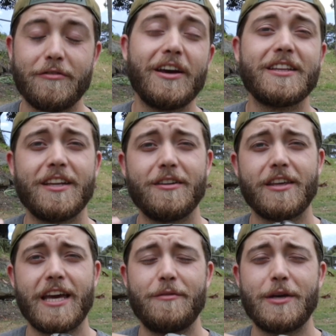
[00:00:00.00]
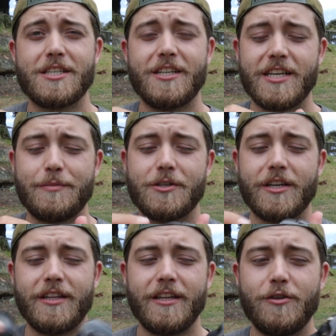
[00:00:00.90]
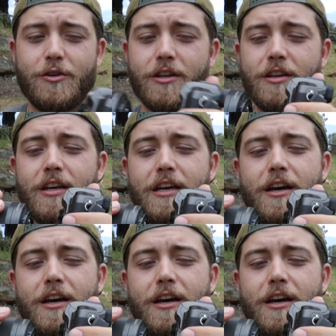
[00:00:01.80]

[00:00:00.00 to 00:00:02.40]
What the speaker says: fact that Canon makes an adapter, and then you can